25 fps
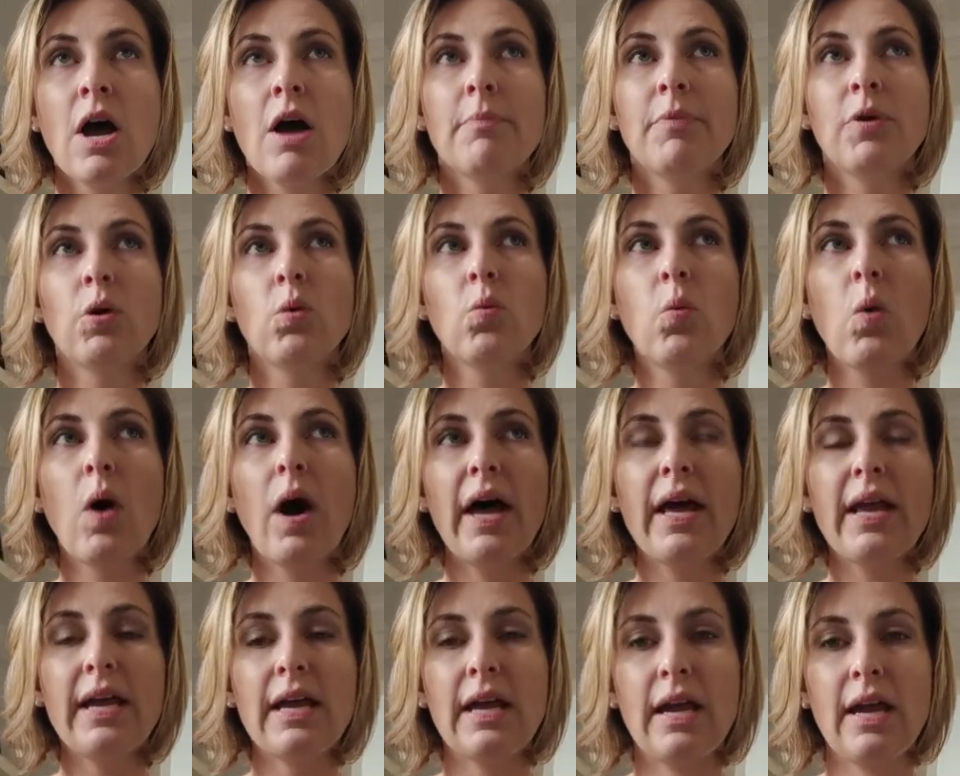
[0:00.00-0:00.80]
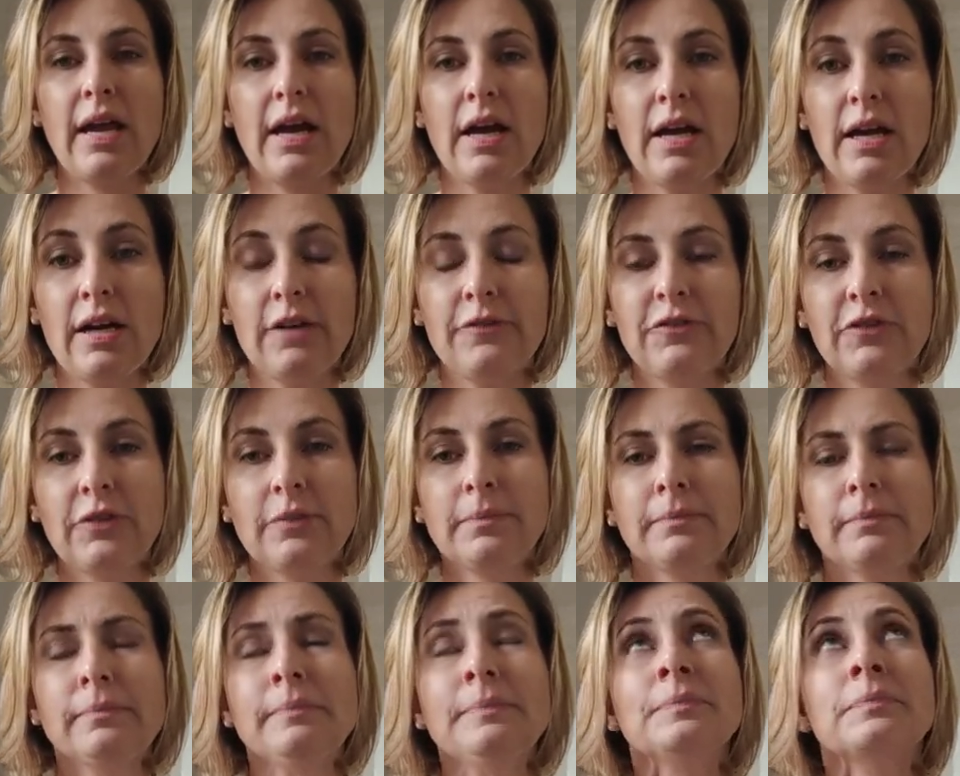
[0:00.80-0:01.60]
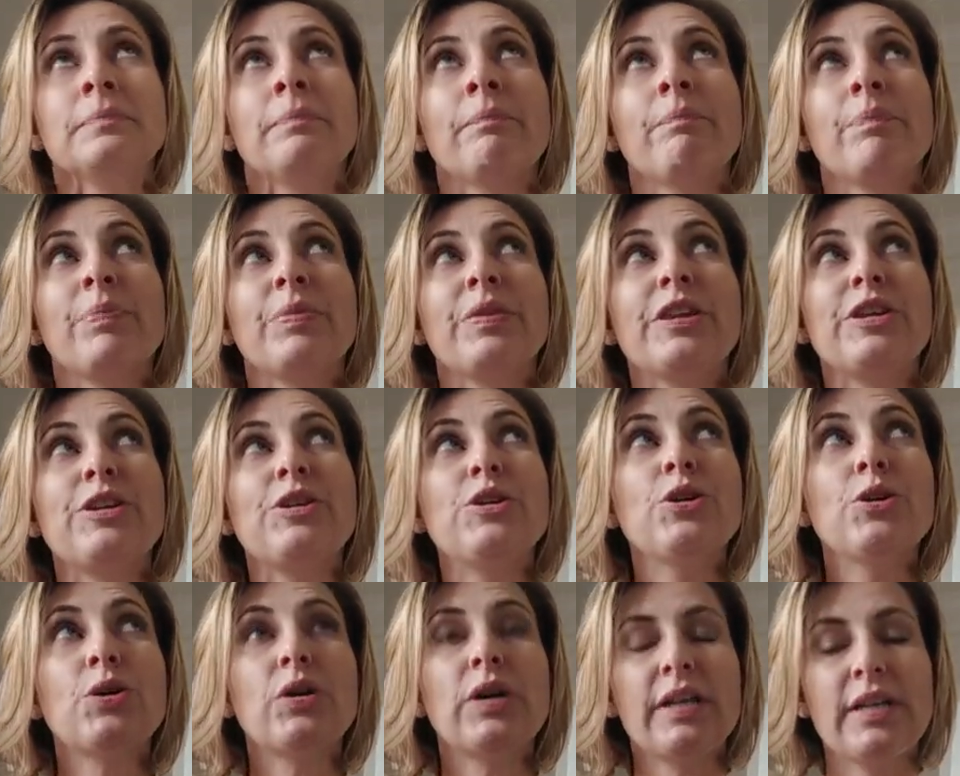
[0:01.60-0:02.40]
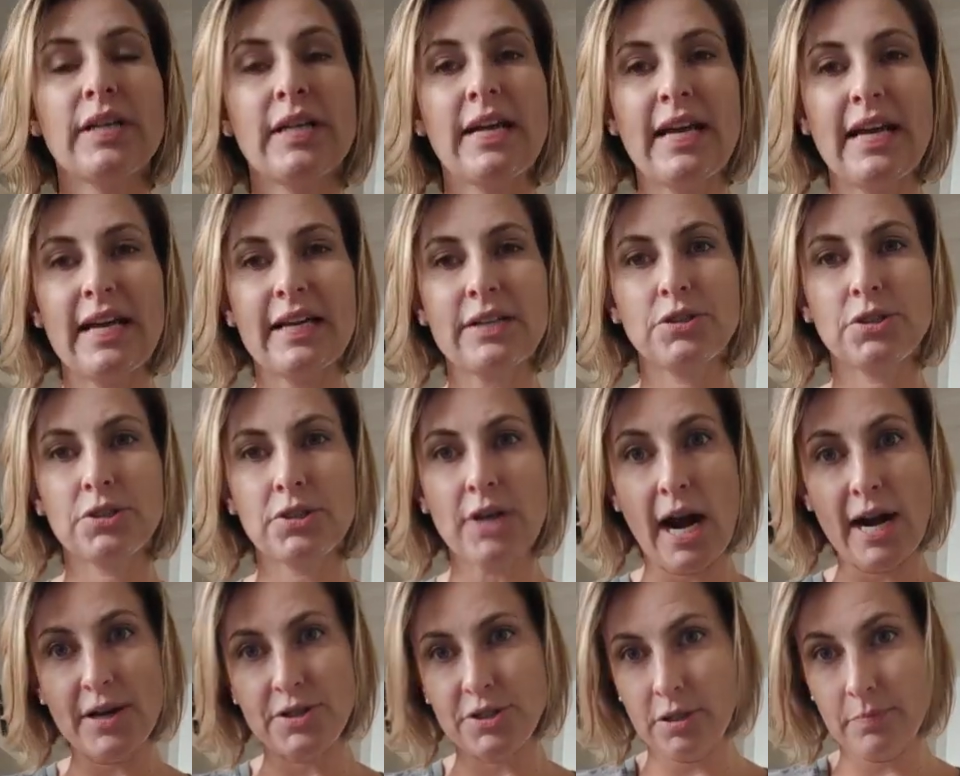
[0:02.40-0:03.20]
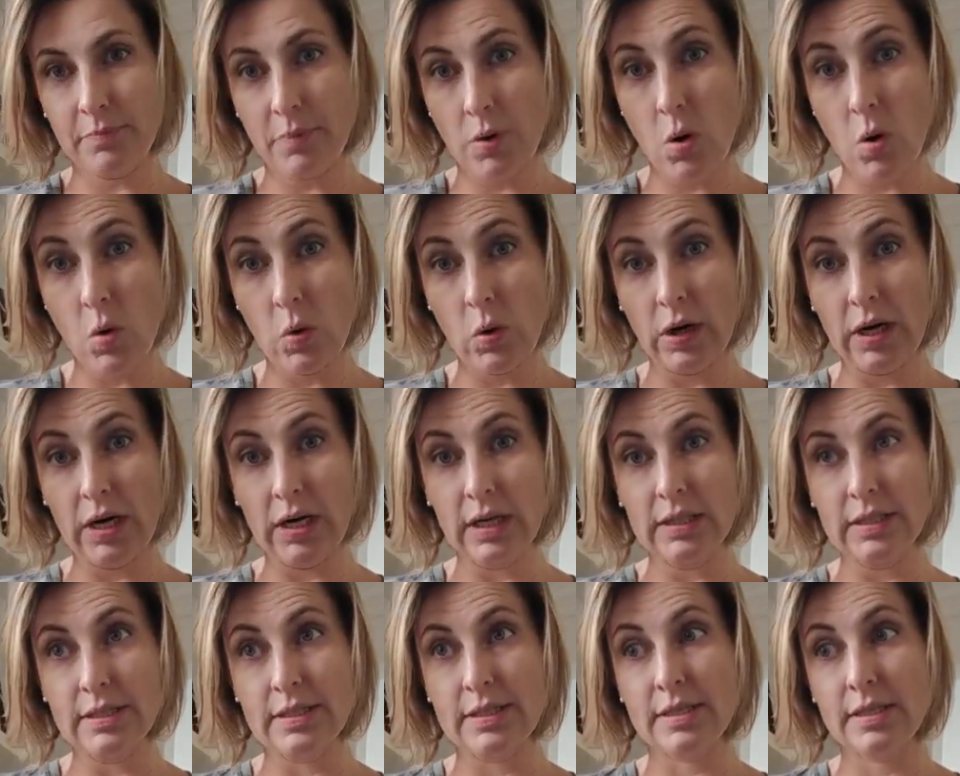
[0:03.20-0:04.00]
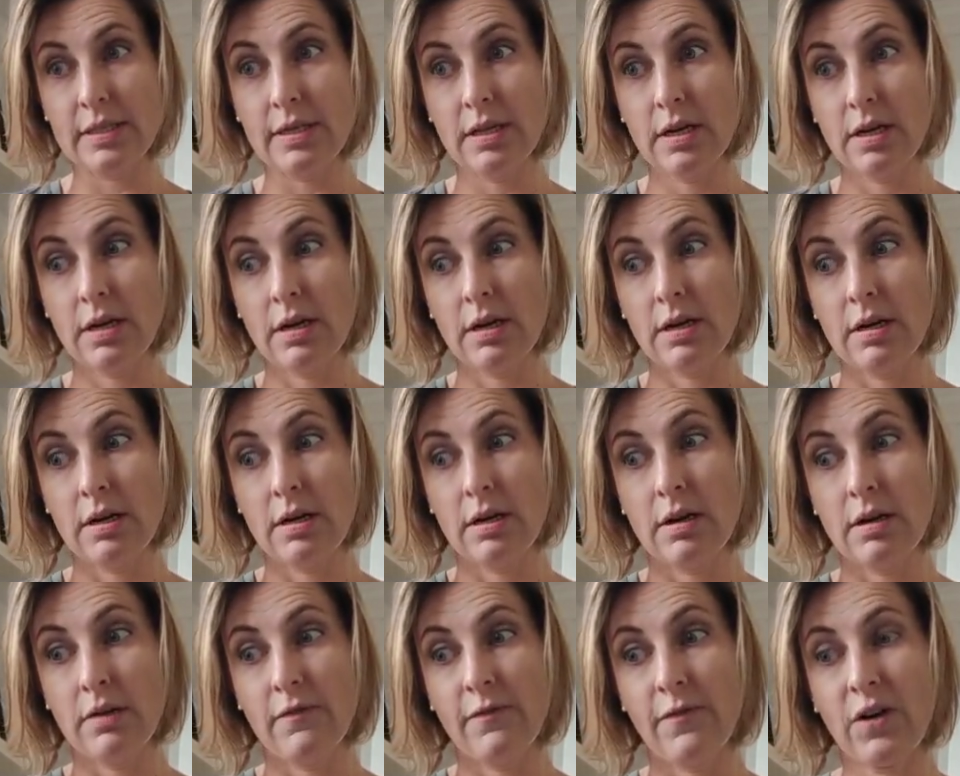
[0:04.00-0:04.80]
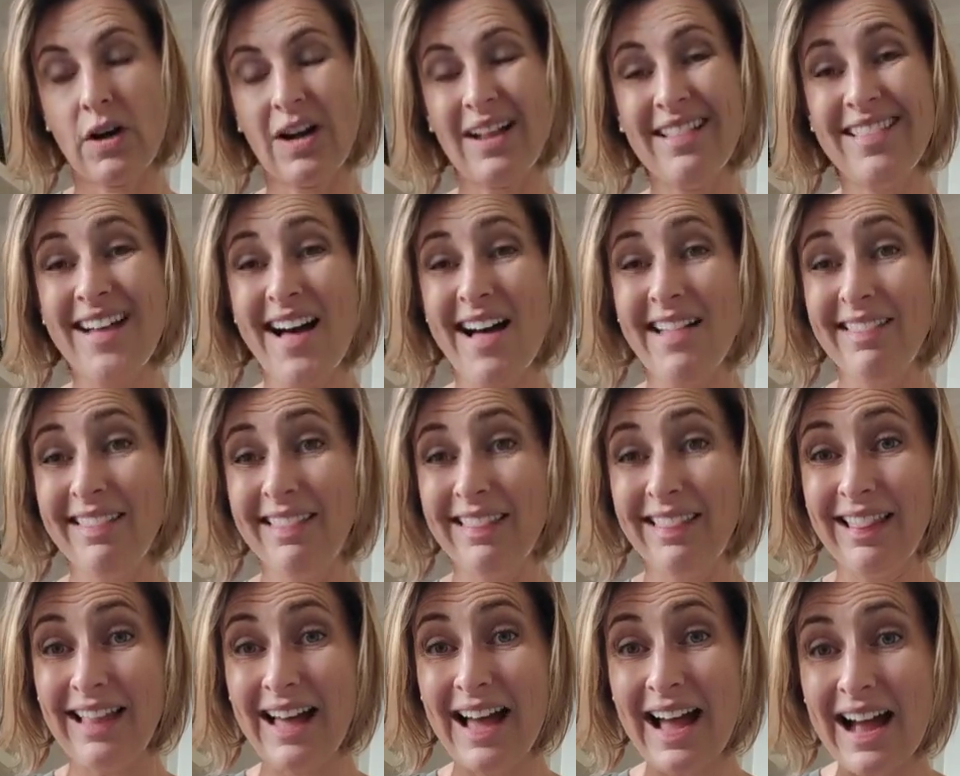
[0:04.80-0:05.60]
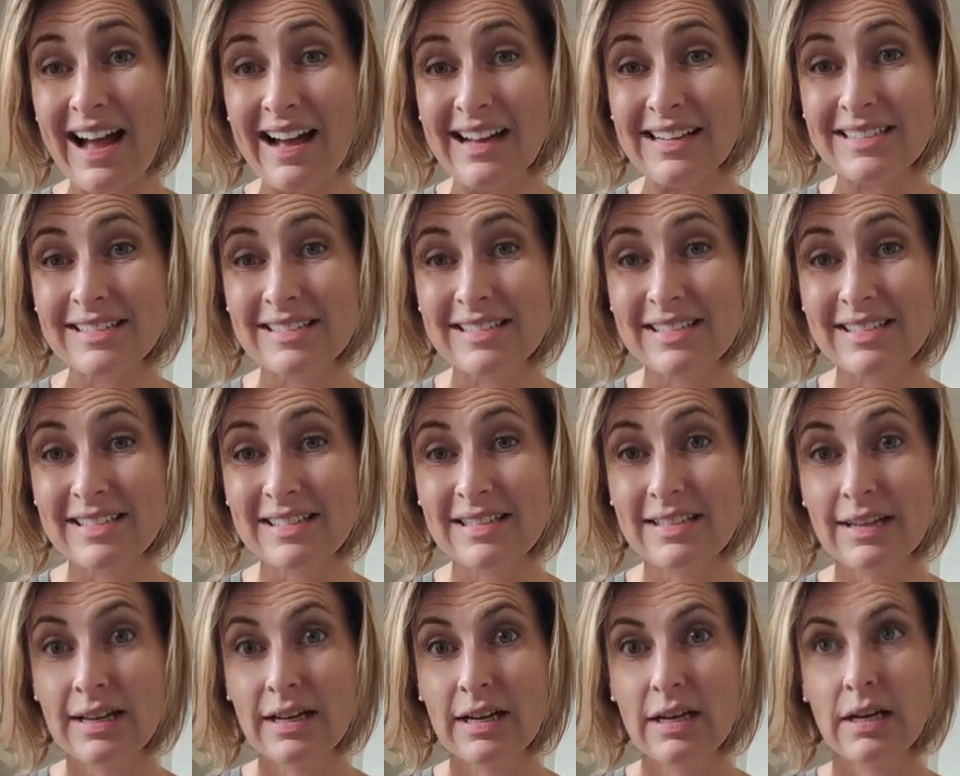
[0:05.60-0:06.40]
But what if you could extract your pores for a lot less